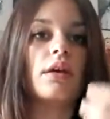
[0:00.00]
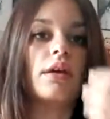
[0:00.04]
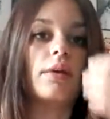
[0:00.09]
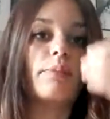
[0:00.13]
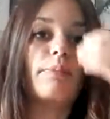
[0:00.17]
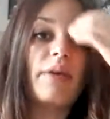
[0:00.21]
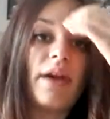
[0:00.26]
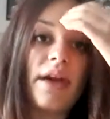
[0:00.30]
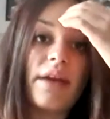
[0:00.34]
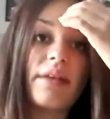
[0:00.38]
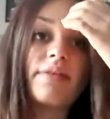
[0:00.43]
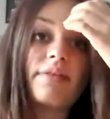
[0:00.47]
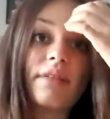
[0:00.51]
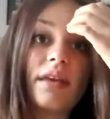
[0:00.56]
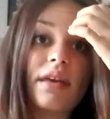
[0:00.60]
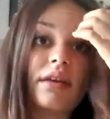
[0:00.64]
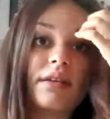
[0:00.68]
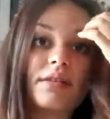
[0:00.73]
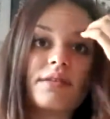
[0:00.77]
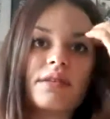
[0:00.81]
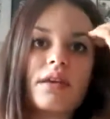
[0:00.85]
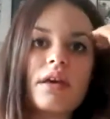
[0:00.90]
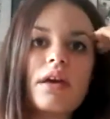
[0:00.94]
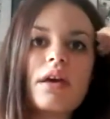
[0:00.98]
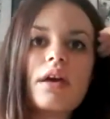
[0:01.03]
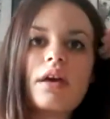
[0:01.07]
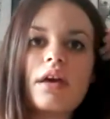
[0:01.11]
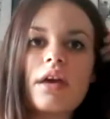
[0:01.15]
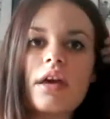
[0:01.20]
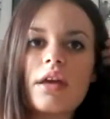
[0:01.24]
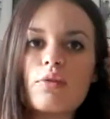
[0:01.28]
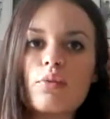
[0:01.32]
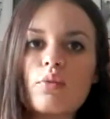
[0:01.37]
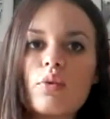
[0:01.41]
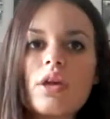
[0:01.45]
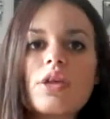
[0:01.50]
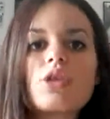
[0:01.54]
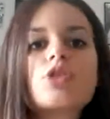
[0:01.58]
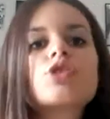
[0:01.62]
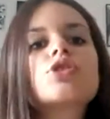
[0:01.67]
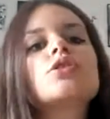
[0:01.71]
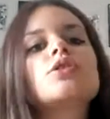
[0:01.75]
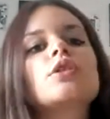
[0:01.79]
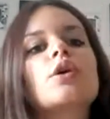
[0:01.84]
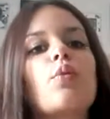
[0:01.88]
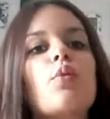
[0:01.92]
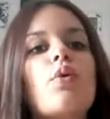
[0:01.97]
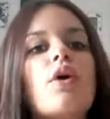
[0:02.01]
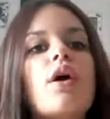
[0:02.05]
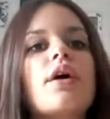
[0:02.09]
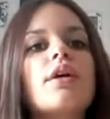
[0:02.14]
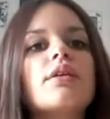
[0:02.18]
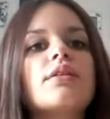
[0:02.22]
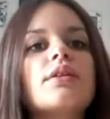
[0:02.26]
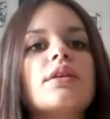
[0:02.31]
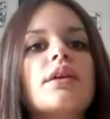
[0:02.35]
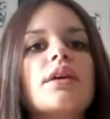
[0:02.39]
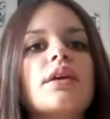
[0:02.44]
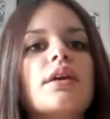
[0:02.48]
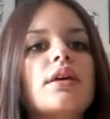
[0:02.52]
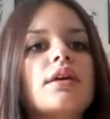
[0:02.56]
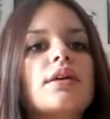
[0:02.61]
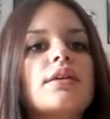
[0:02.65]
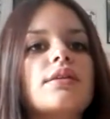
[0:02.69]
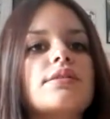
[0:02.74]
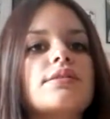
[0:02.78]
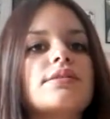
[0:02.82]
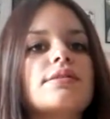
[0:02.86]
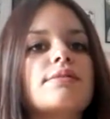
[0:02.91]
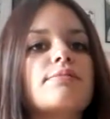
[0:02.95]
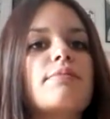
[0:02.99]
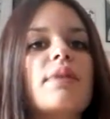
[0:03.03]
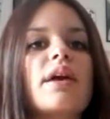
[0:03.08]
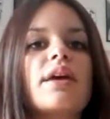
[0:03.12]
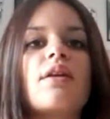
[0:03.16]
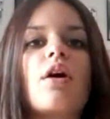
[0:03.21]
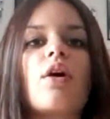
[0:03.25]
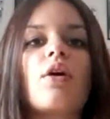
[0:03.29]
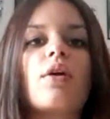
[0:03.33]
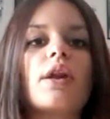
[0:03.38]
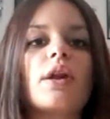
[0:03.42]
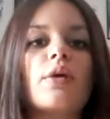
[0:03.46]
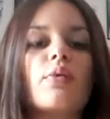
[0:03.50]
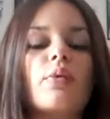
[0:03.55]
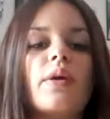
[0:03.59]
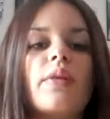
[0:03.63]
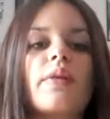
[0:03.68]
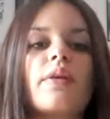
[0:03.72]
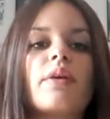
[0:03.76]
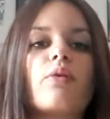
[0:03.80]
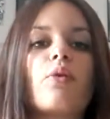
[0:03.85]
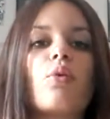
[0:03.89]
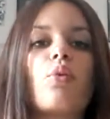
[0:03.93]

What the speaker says: paintings, in which the world is made only with